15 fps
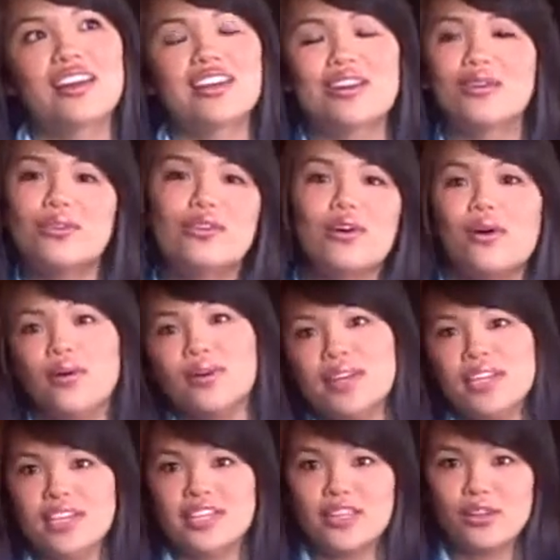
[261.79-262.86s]
They don't know,
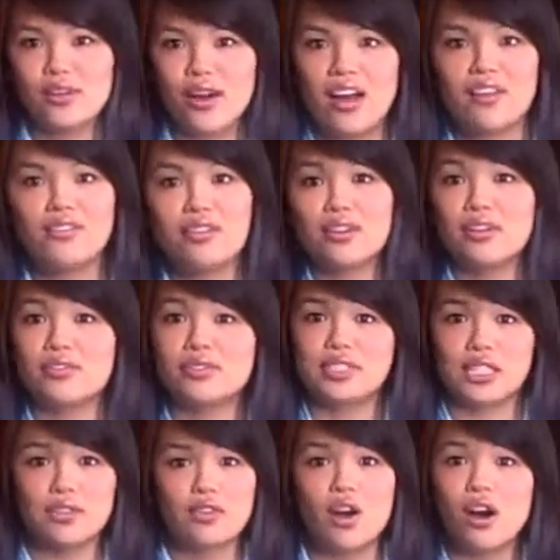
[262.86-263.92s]
they don't have enough
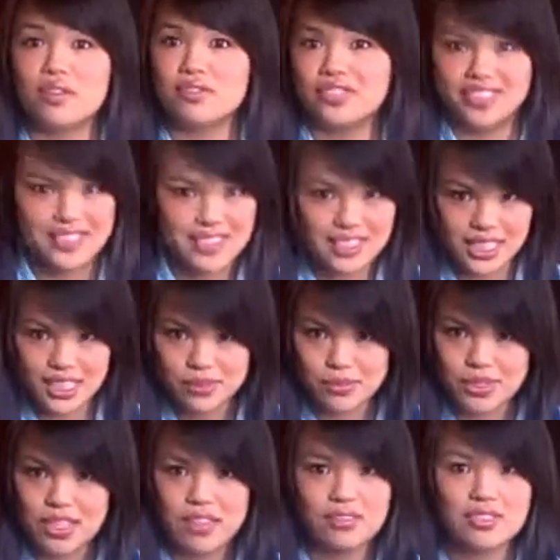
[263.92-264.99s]
self-confidence in
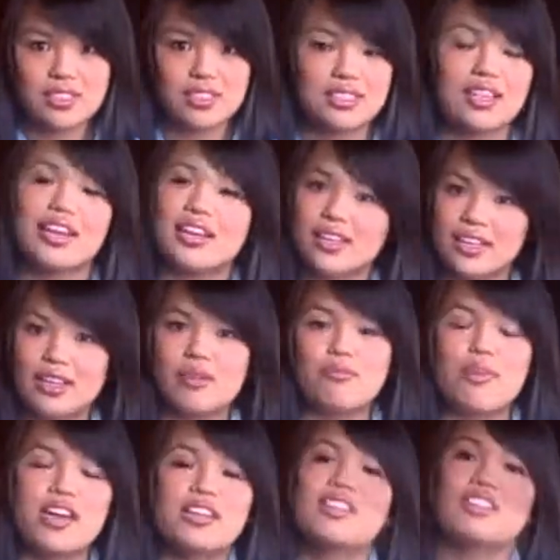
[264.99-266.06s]
themselves to, make this.